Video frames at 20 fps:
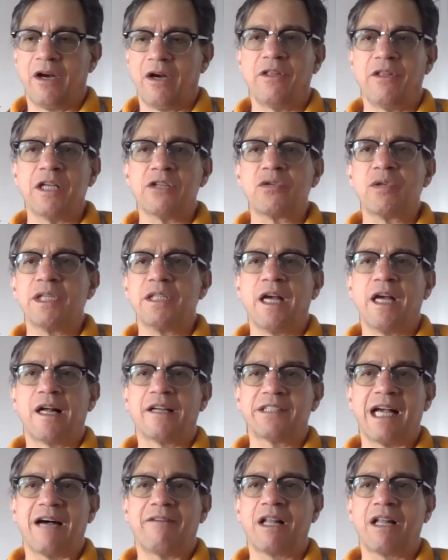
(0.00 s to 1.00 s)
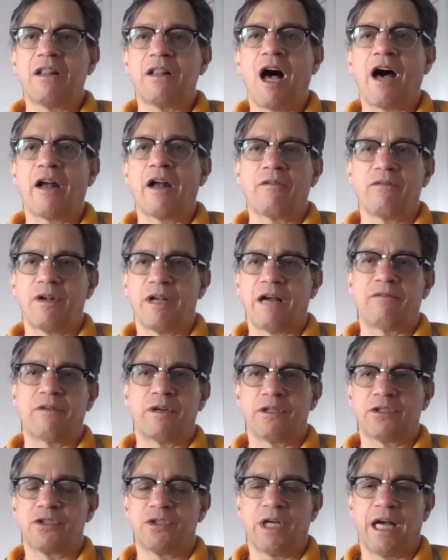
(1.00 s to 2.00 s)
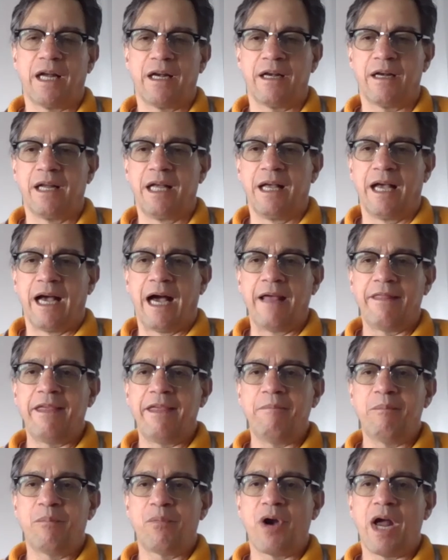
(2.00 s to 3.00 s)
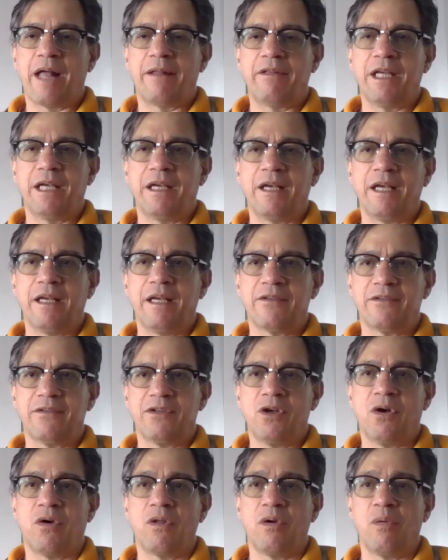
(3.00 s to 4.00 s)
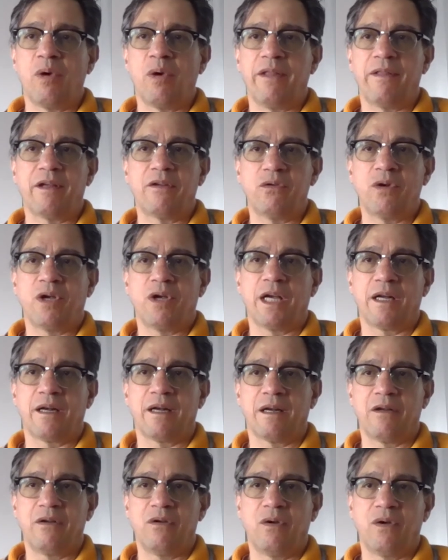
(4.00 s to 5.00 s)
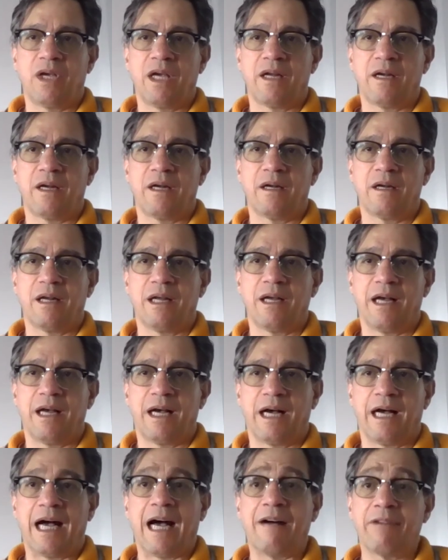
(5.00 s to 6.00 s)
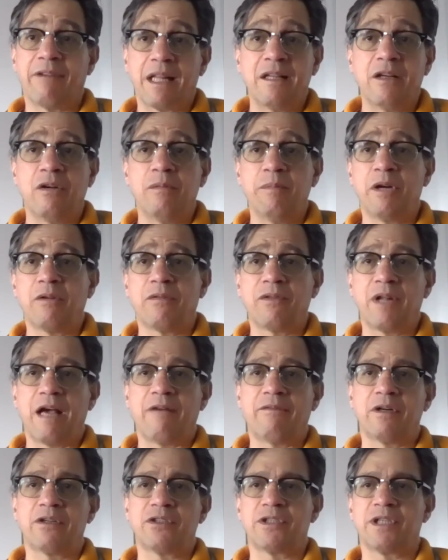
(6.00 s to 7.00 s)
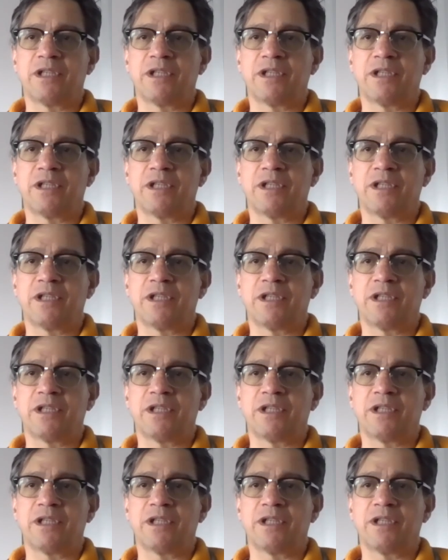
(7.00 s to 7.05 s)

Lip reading: These retailers have a lot of leverage, and I think branding is the only way that you can have a little bit of leverage